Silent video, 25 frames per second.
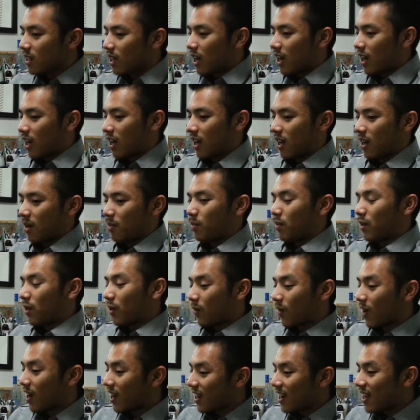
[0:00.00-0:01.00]

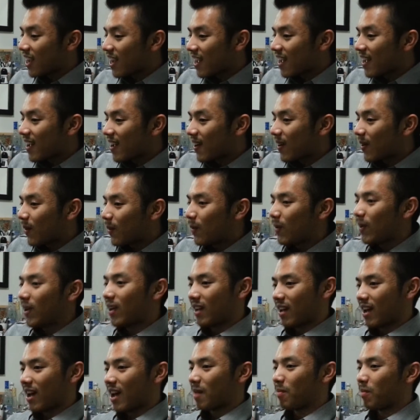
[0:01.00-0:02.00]
But right now
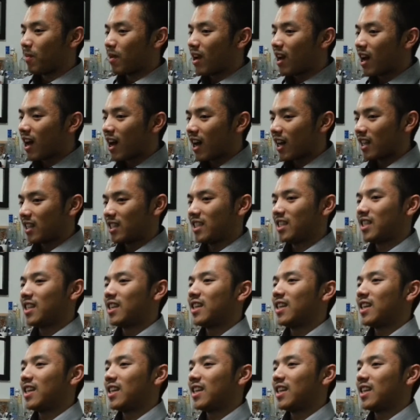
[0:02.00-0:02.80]
I'm not.